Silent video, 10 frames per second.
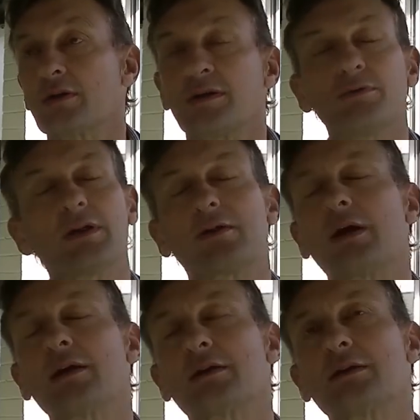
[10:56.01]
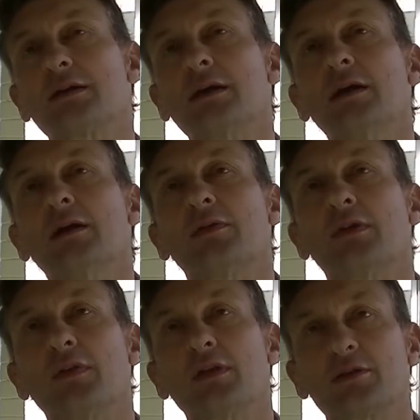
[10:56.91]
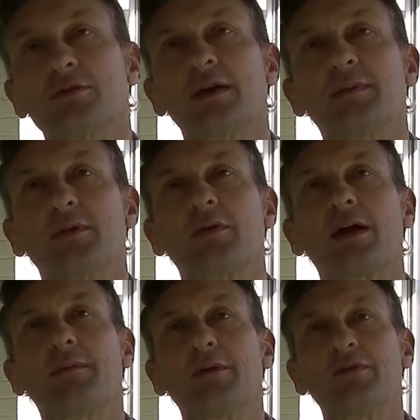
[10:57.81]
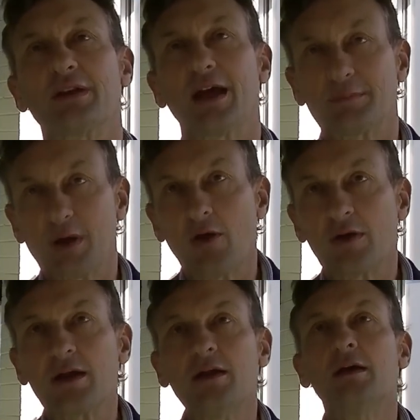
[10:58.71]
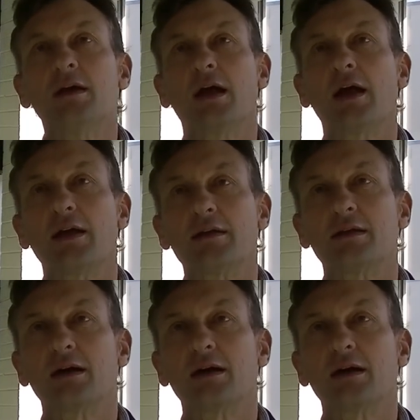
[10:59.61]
So it's really great to see but they're still keeping the Ragamuffin name going. Indeed. And